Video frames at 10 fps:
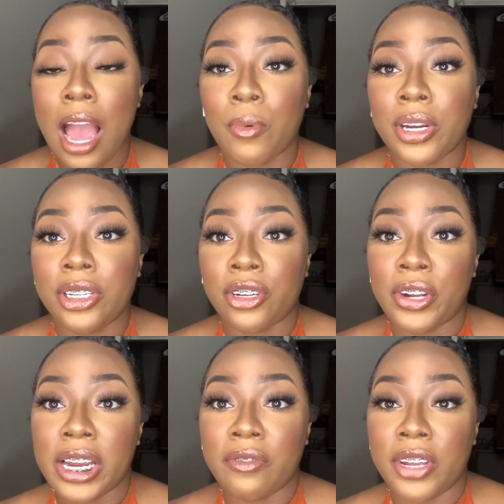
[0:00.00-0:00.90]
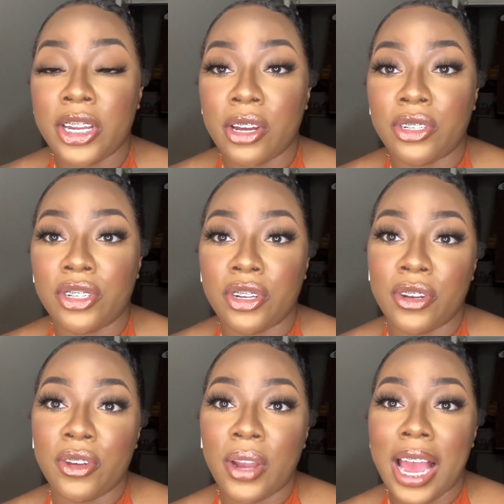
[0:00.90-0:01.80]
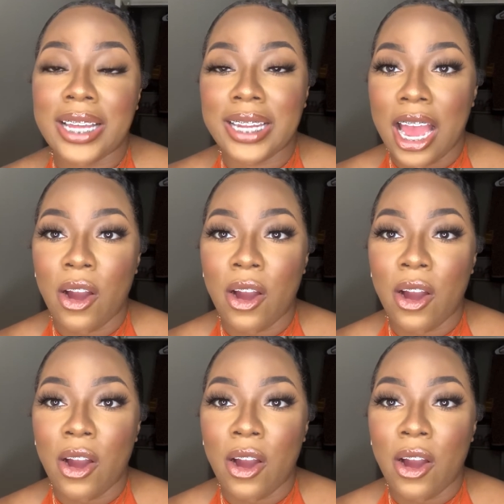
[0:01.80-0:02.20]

wanted to create a video to show you guys how